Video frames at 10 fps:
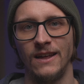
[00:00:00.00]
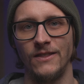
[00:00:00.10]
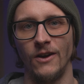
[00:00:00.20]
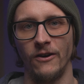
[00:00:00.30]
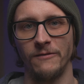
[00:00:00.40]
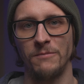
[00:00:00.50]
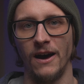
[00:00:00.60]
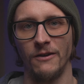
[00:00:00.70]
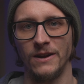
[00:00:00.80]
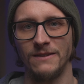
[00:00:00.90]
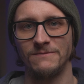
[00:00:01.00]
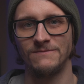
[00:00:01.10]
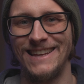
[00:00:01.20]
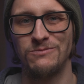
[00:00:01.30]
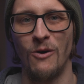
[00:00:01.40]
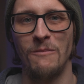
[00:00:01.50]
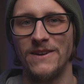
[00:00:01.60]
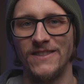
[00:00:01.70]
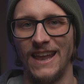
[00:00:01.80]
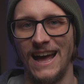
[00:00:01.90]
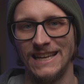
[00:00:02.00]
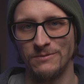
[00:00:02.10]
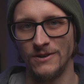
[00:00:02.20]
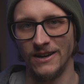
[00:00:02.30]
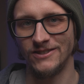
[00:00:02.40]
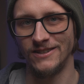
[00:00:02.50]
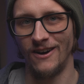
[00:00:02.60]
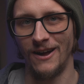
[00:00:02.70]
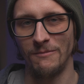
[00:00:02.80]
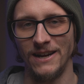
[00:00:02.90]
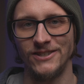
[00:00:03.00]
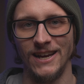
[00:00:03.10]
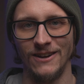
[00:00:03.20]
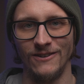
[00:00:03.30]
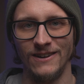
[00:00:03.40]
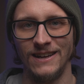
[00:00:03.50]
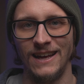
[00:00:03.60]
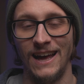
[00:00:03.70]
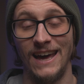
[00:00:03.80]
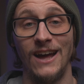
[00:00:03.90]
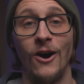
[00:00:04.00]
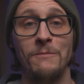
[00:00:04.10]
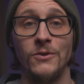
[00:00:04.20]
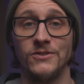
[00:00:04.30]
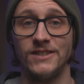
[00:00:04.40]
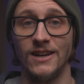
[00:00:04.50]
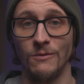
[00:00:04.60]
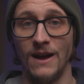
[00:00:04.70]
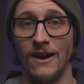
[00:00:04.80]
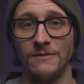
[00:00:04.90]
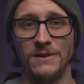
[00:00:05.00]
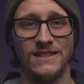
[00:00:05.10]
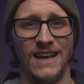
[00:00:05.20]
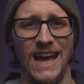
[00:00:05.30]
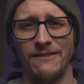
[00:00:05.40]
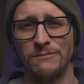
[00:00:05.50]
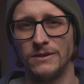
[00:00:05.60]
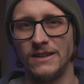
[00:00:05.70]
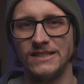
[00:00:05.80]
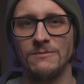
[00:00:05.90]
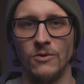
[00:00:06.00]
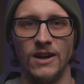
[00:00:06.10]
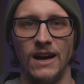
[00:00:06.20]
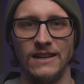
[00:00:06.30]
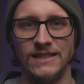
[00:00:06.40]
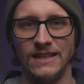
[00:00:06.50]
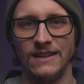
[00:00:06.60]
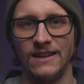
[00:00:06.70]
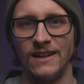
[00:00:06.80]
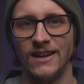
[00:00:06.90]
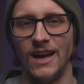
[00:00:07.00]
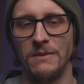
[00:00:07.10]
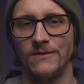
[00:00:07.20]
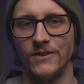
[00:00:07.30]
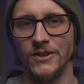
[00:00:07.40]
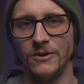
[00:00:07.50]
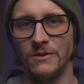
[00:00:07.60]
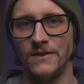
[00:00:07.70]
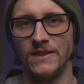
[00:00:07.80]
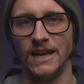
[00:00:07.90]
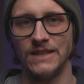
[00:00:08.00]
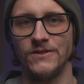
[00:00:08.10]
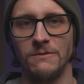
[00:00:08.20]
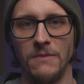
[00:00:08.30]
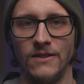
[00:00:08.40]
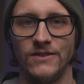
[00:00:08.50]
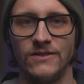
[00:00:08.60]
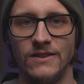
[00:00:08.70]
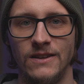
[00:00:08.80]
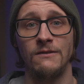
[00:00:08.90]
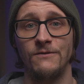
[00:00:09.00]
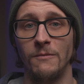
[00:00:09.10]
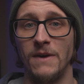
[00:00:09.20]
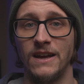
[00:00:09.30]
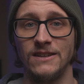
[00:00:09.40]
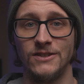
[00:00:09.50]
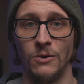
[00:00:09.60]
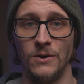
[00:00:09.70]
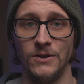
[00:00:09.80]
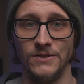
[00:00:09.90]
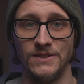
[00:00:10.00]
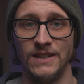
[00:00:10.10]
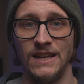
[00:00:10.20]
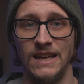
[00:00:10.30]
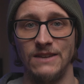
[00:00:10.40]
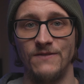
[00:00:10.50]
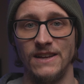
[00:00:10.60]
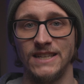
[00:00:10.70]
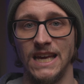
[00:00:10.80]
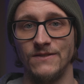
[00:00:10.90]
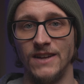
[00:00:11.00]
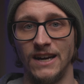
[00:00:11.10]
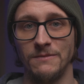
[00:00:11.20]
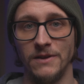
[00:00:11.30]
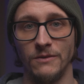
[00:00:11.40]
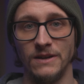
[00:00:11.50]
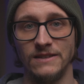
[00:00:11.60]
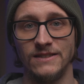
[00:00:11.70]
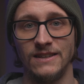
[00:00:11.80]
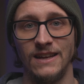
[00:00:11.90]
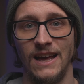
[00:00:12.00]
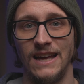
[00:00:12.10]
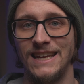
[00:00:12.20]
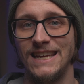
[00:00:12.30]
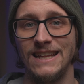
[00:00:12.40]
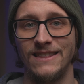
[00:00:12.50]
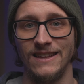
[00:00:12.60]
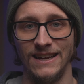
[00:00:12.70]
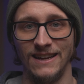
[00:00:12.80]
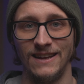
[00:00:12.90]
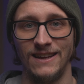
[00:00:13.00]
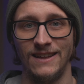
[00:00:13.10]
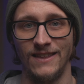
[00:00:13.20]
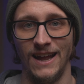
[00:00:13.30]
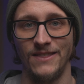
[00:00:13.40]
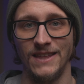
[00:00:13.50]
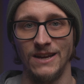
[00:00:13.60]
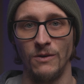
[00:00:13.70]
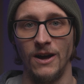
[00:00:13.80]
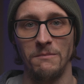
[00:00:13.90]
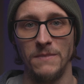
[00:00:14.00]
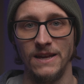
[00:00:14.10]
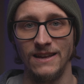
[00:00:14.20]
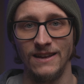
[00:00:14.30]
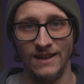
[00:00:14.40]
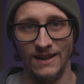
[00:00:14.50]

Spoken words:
the art of pottery. This won't be the last production on my channel, and I hope you'll stick around because I have plenty more content coming for you in the next few months. Filmmaking tutorials, investigative documentaries, and anything that I think will help me